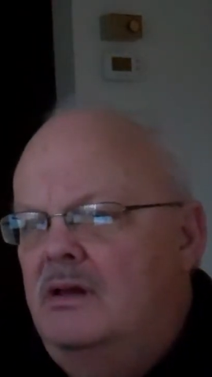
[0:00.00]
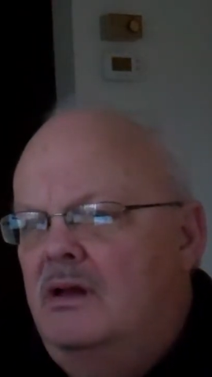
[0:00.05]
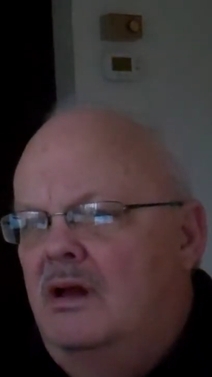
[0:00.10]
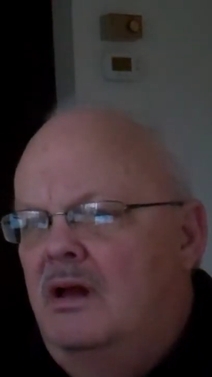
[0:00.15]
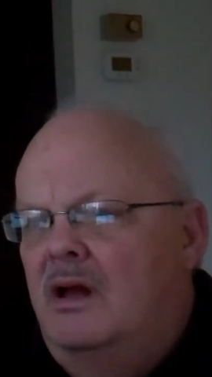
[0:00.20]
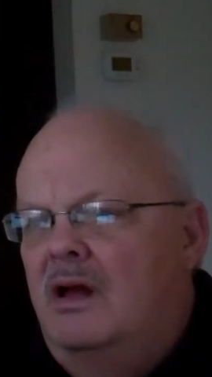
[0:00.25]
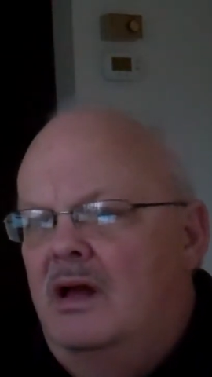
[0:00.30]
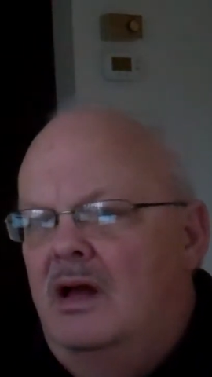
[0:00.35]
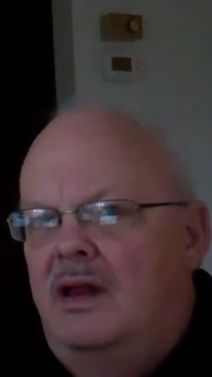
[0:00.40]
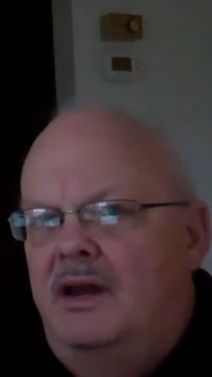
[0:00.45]

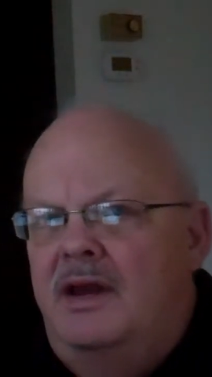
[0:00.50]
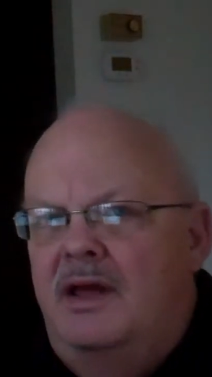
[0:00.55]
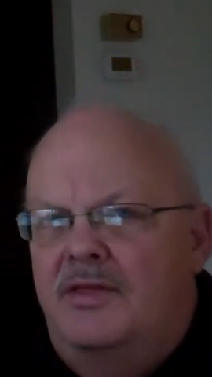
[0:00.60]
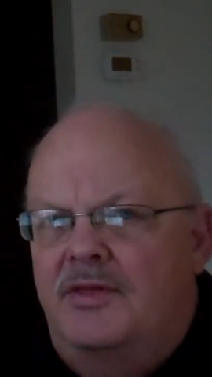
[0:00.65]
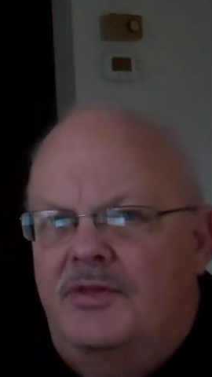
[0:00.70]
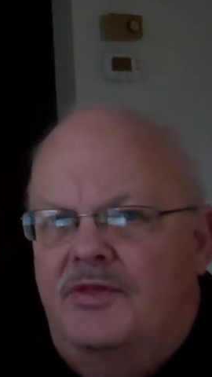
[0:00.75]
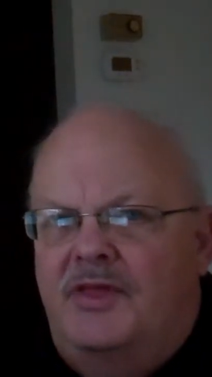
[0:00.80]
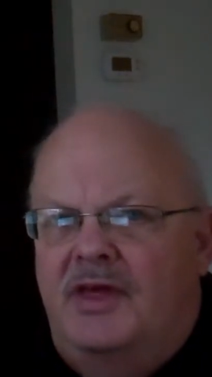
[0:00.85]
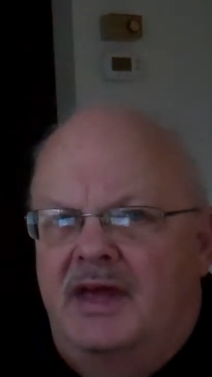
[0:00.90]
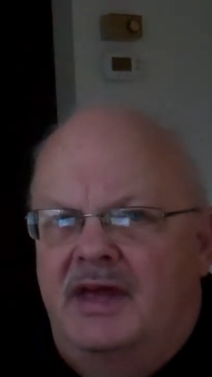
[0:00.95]
Uh,
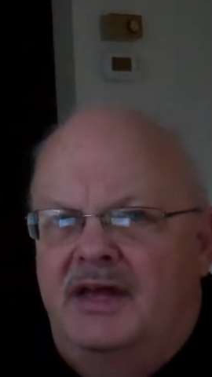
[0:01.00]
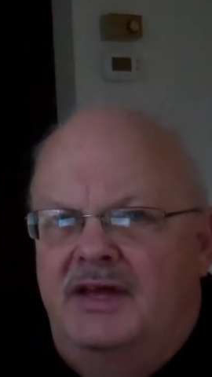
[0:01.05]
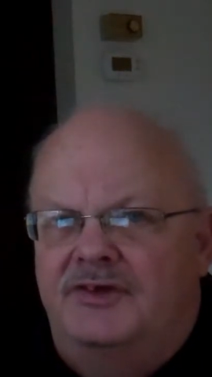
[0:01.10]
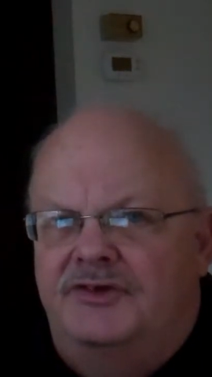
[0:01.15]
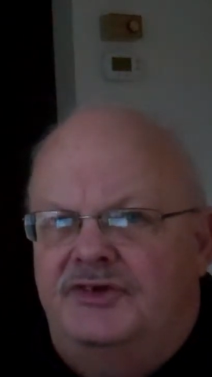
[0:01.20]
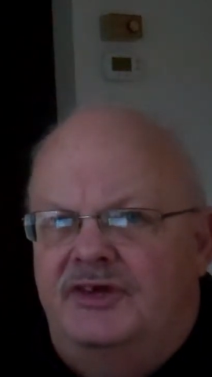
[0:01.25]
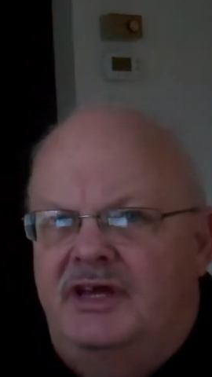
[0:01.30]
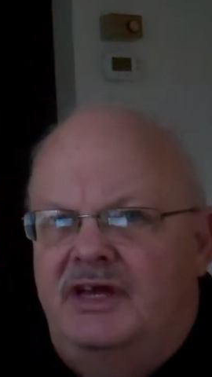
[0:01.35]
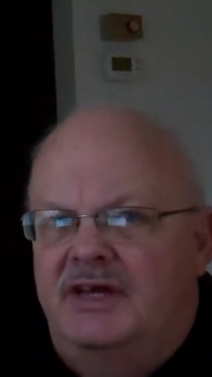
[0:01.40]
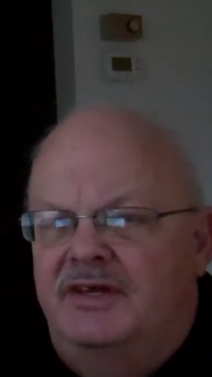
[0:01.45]
another thing
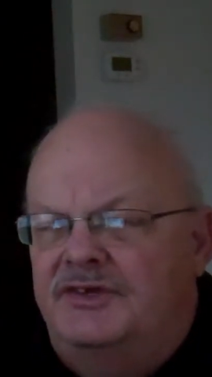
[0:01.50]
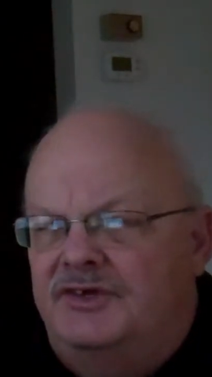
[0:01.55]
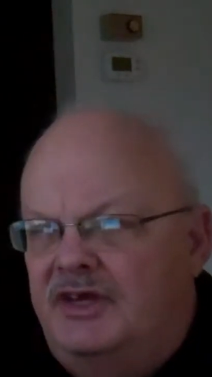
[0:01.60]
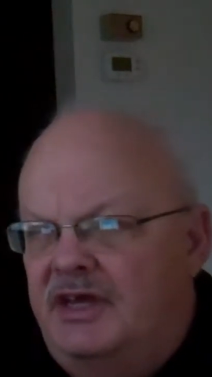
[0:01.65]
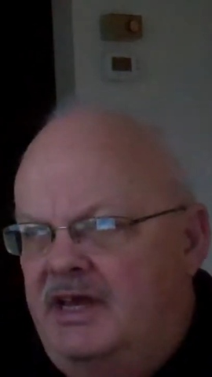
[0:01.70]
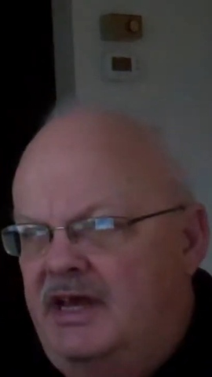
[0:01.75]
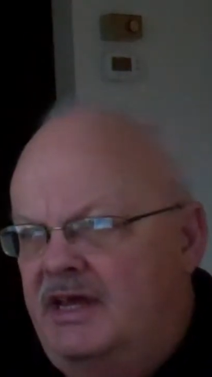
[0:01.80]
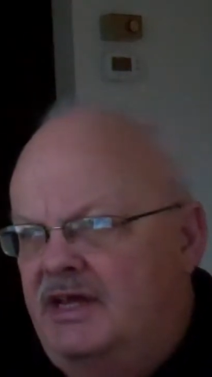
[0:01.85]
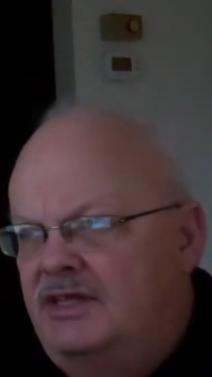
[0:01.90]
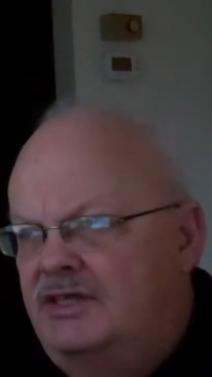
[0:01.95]
is, is
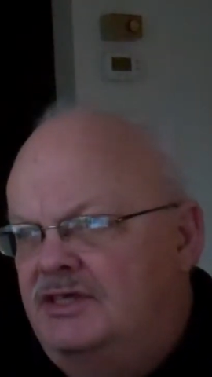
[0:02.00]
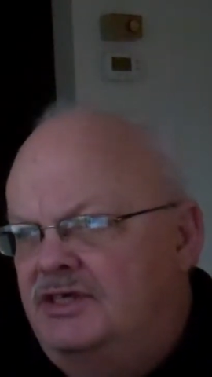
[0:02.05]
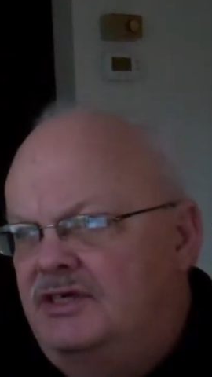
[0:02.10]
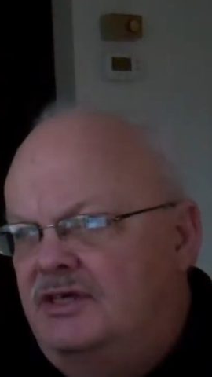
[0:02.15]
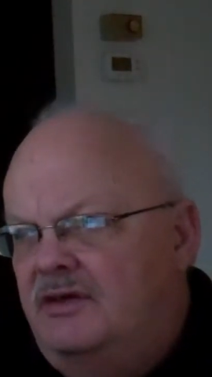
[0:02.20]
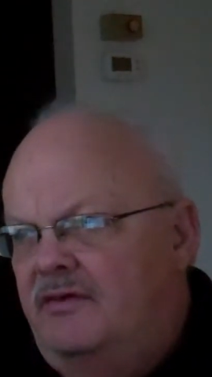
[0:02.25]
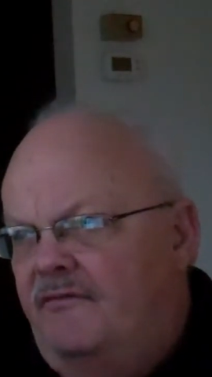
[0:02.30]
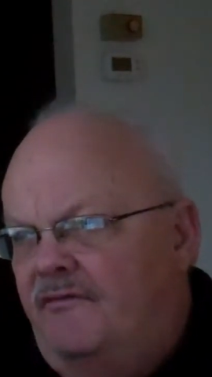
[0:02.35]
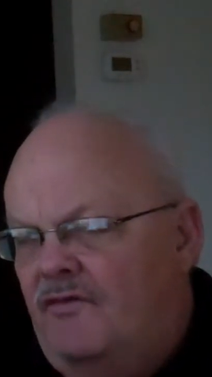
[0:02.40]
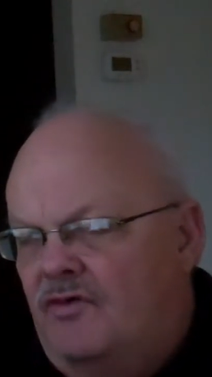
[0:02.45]

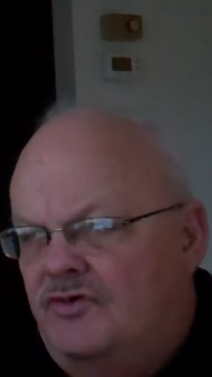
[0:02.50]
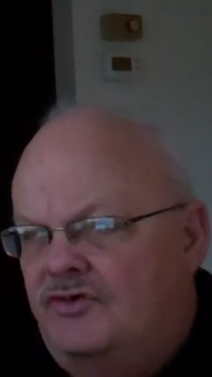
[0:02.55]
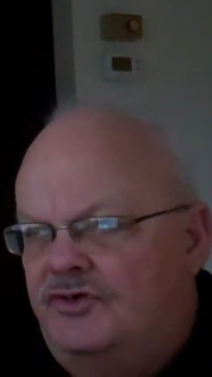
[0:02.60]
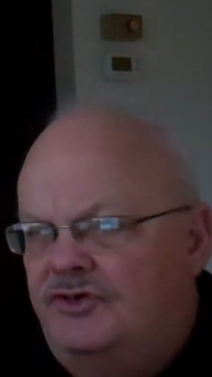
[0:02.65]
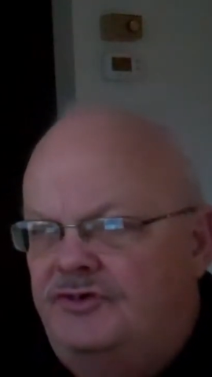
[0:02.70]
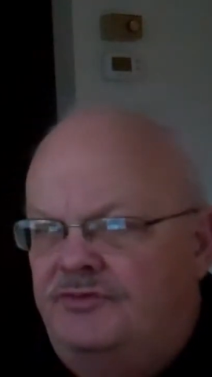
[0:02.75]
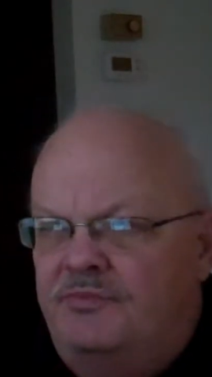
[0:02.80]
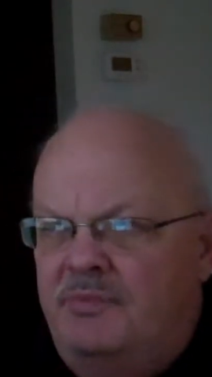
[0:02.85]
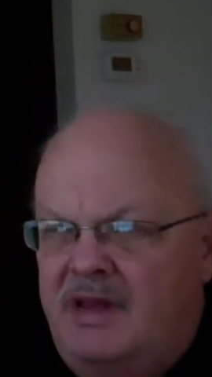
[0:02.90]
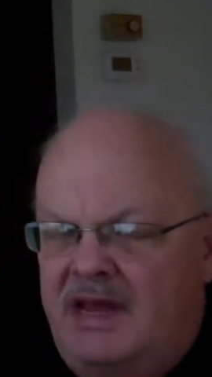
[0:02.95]
ends
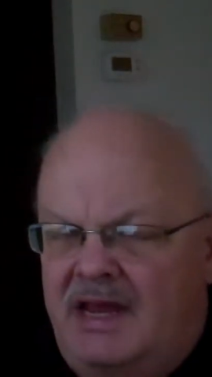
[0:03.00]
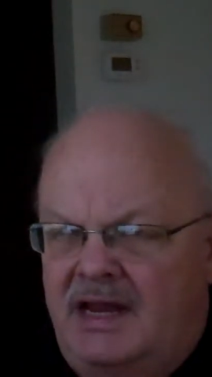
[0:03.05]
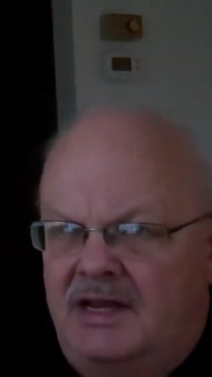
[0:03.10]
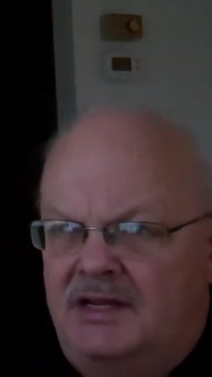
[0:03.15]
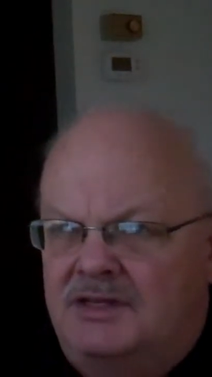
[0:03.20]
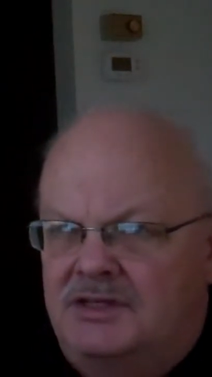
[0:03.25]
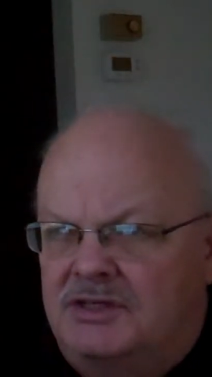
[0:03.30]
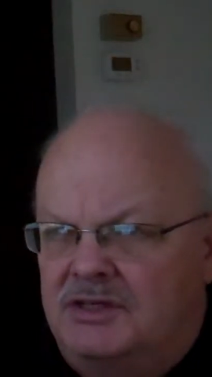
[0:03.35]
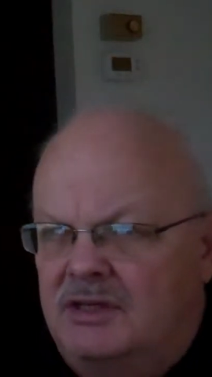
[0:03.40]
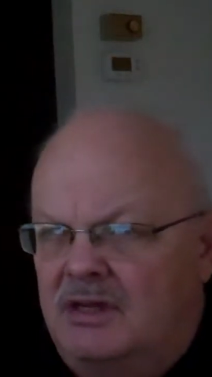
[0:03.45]
versus
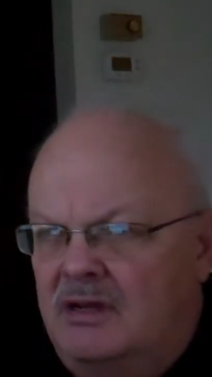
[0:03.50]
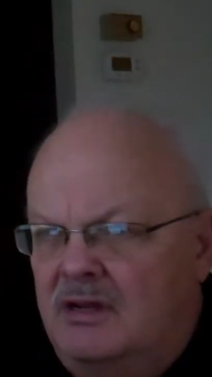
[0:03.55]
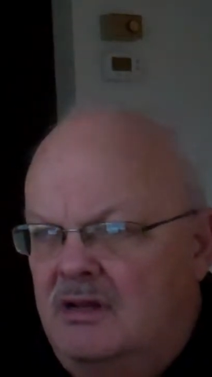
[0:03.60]
means.